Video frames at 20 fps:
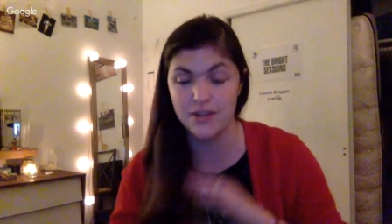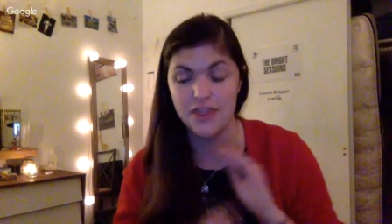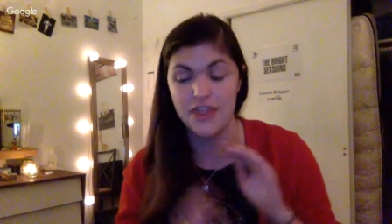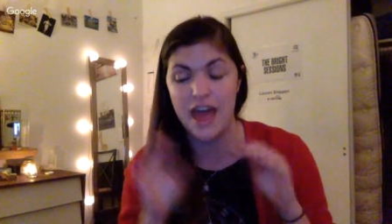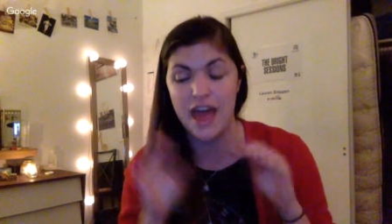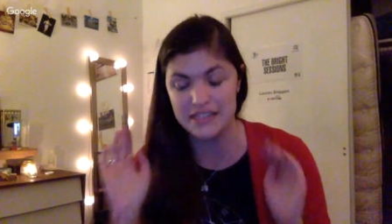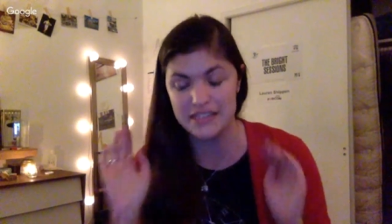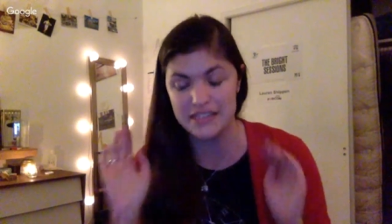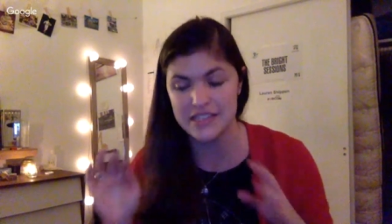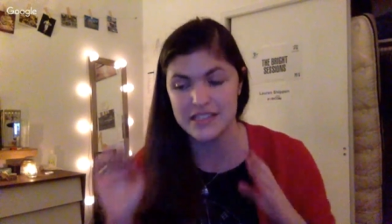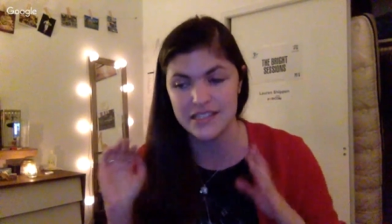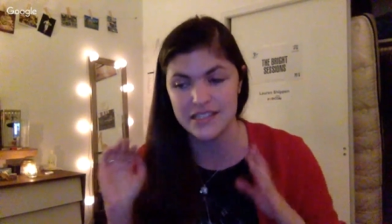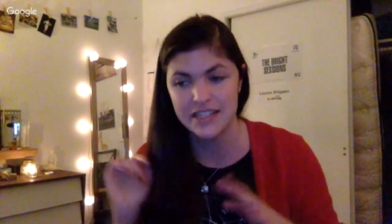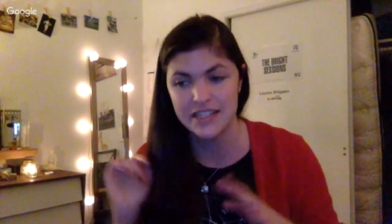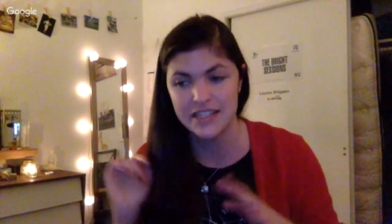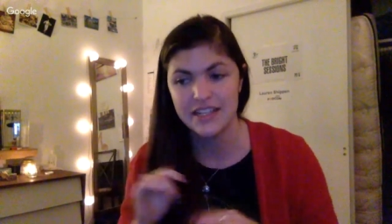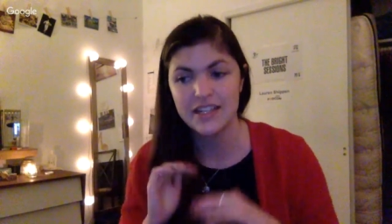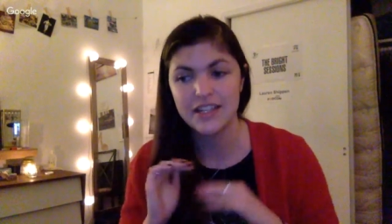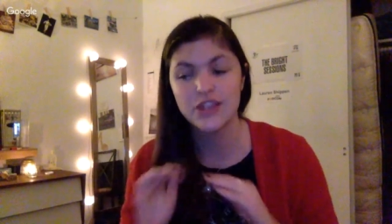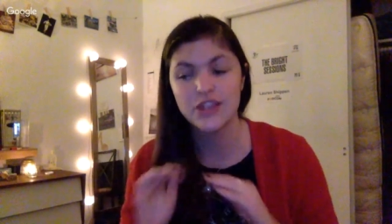That's
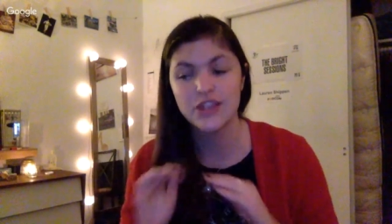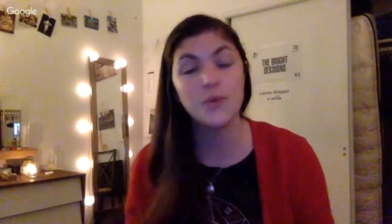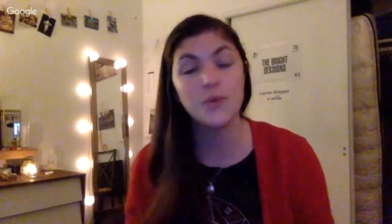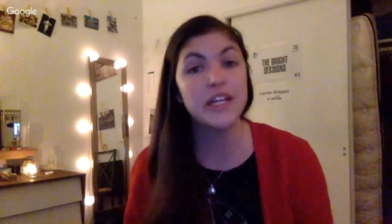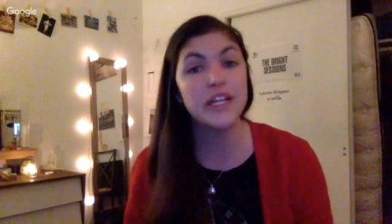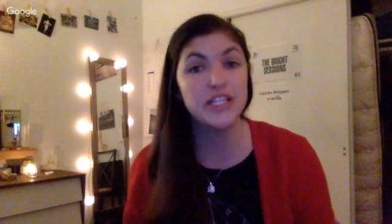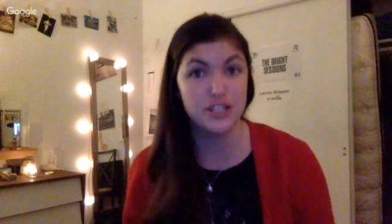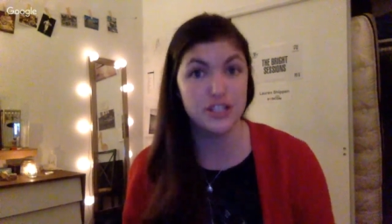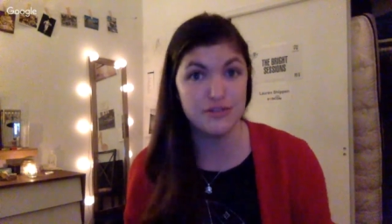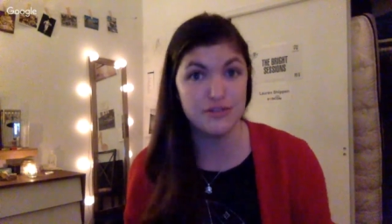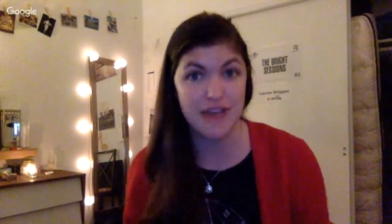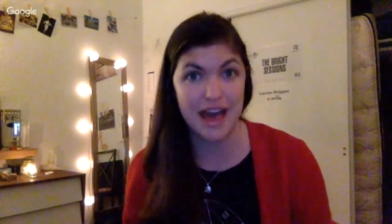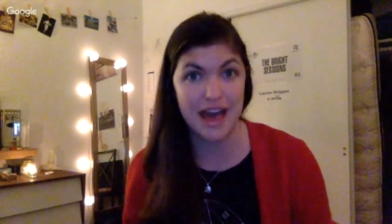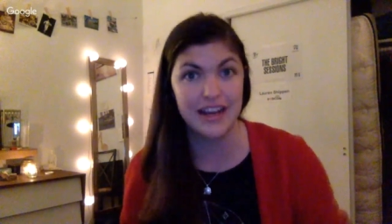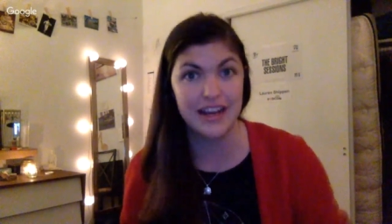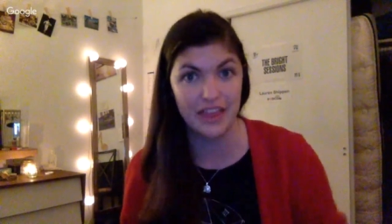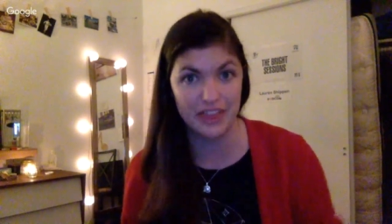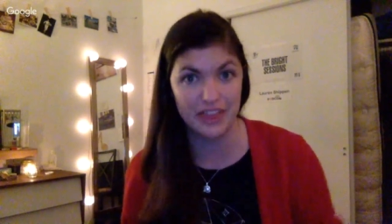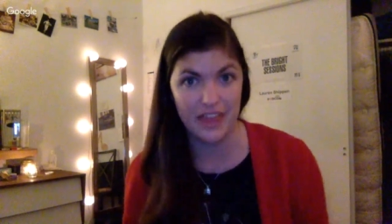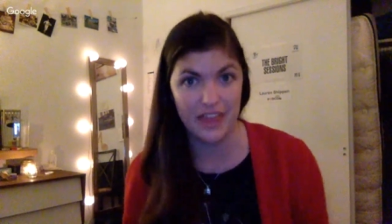the way to do that,
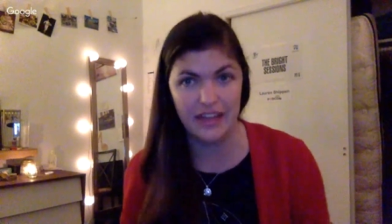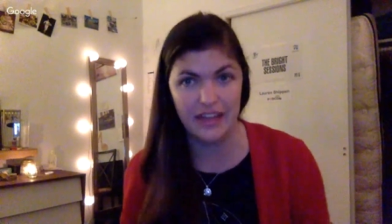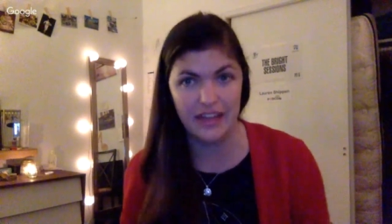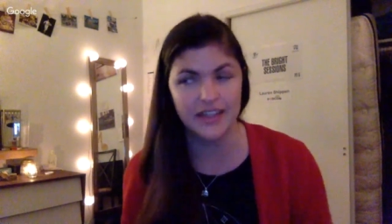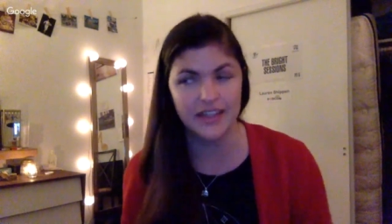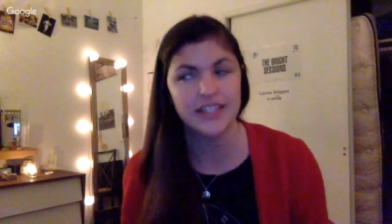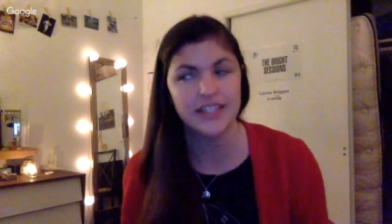I think.